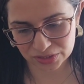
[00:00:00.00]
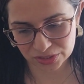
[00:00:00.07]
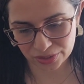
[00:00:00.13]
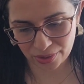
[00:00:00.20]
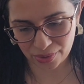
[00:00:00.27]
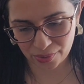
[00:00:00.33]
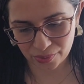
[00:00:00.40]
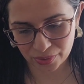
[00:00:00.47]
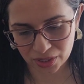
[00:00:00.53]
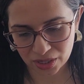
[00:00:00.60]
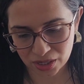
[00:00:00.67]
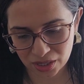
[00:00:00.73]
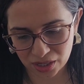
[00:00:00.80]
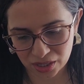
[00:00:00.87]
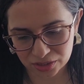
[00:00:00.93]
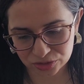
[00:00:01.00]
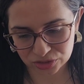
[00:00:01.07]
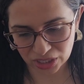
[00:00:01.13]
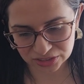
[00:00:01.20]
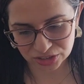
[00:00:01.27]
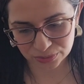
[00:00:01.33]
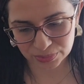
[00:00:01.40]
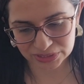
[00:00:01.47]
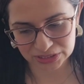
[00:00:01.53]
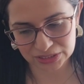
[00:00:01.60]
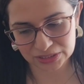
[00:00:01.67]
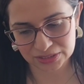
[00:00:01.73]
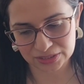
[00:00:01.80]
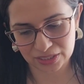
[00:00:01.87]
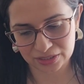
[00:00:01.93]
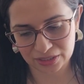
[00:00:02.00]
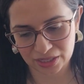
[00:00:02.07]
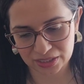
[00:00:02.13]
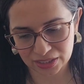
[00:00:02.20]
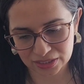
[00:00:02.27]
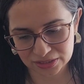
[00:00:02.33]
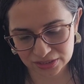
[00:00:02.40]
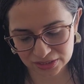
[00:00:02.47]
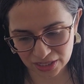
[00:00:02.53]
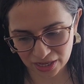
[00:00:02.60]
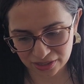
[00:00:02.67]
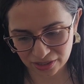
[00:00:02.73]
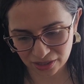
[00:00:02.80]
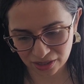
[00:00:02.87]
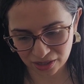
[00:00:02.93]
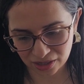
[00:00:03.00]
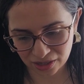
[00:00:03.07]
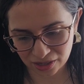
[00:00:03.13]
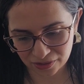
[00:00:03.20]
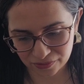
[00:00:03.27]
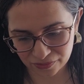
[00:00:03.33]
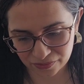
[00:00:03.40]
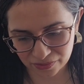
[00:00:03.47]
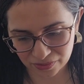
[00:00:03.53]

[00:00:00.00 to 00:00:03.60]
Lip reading: So ChatGPT is saying like instead of